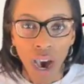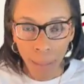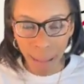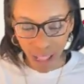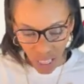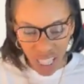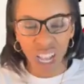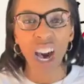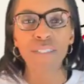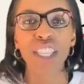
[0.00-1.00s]
about
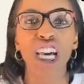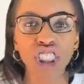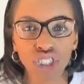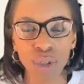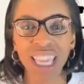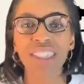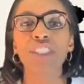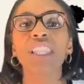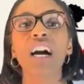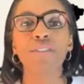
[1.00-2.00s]
love and ushering in
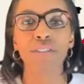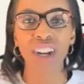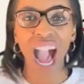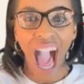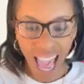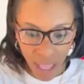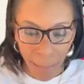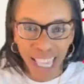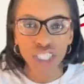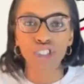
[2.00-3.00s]
the love of God and
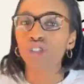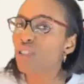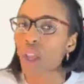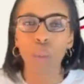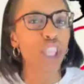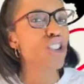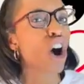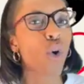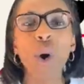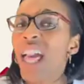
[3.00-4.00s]
making sure that we
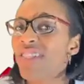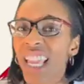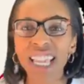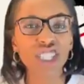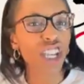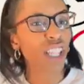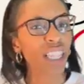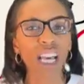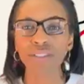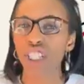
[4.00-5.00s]
know that each other
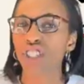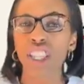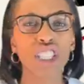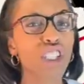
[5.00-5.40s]
loves each other.